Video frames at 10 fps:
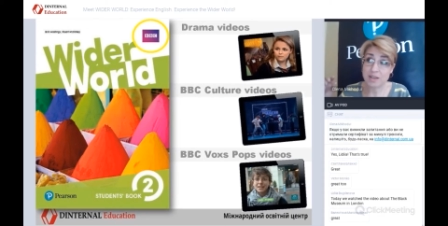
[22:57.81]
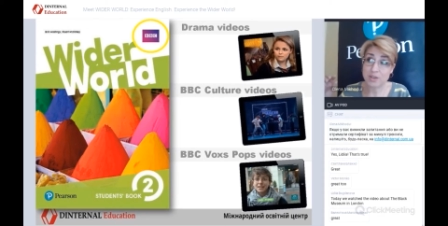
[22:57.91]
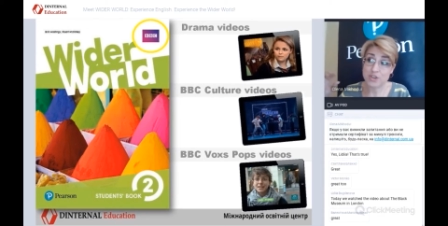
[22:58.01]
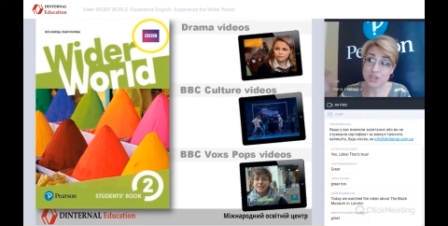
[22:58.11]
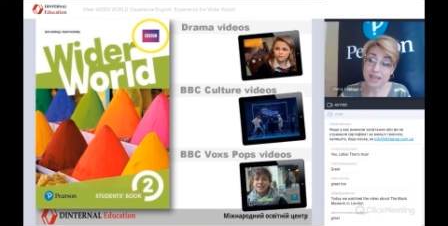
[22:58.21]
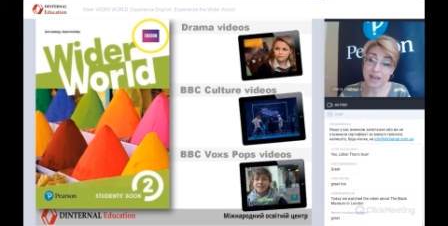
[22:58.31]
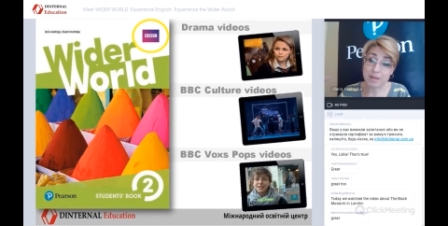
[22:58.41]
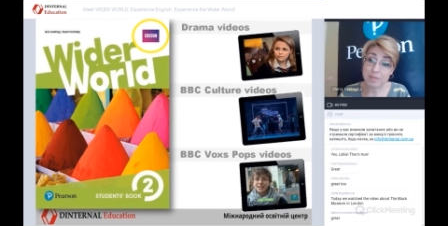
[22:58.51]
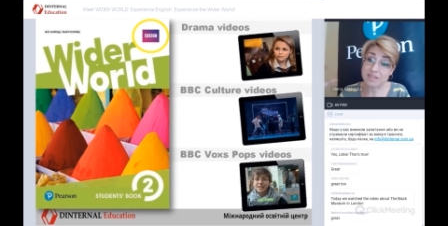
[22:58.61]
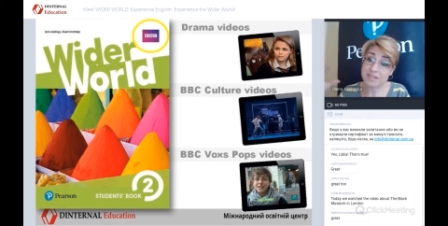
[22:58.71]
usually
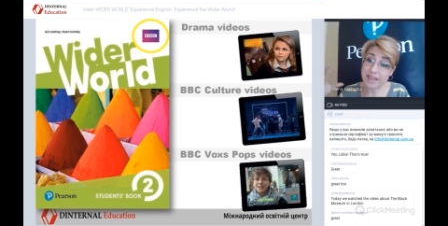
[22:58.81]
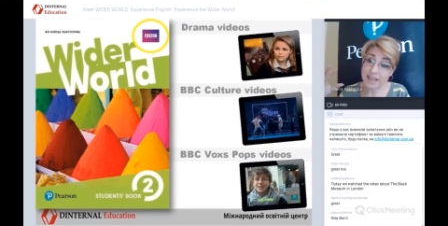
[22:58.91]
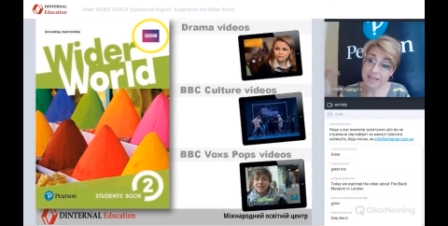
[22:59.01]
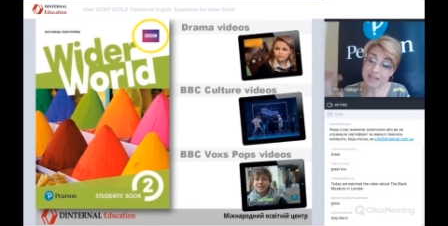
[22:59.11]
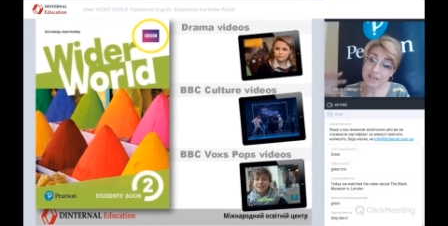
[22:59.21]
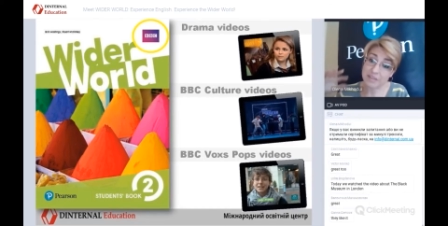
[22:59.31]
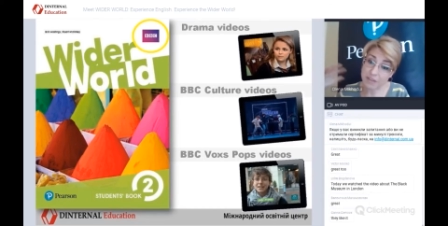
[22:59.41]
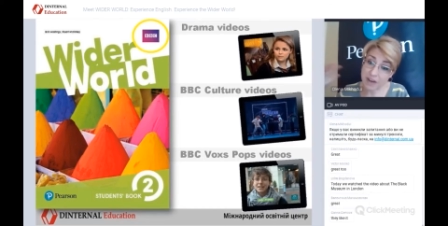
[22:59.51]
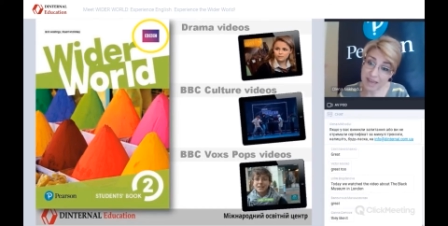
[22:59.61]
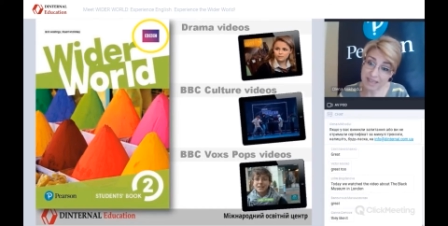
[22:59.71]
come at the end, like
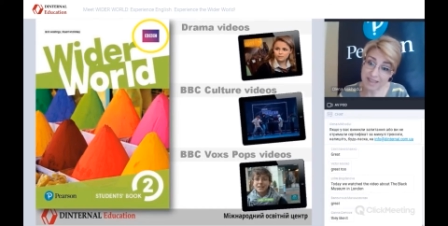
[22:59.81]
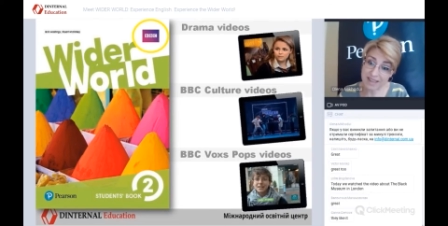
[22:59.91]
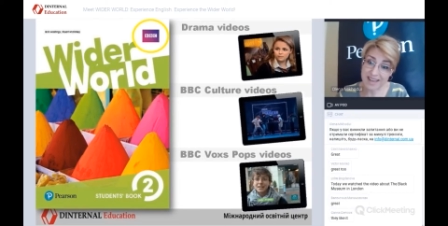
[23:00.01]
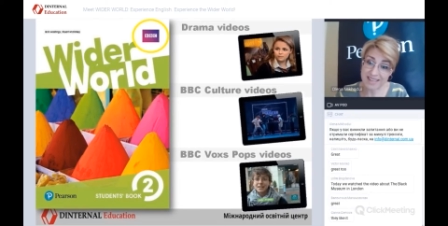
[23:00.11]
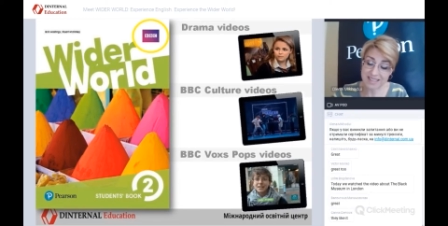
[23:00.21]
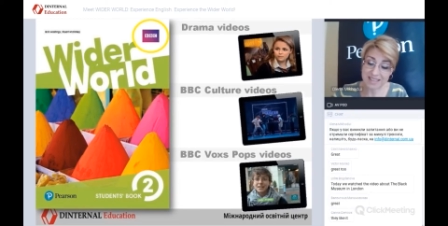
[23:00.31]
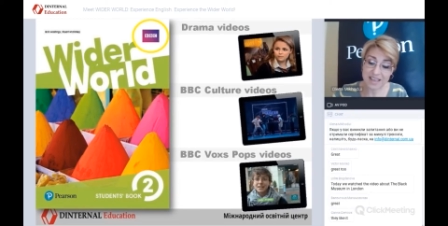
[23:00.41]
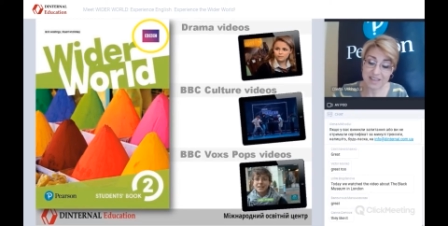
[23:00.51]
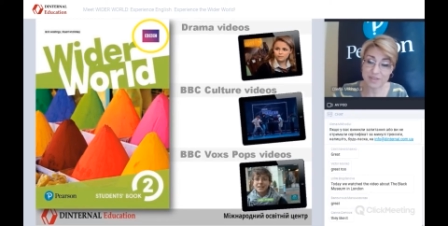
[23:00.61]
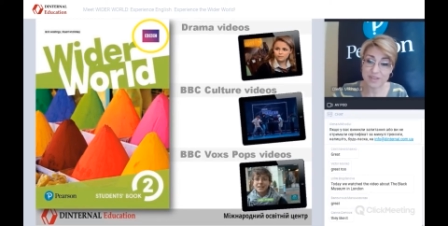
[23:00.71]
finalizing
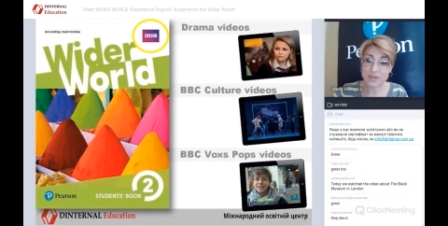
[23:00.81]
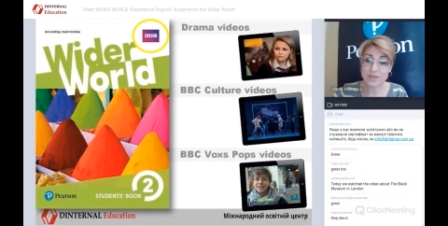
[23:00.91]
every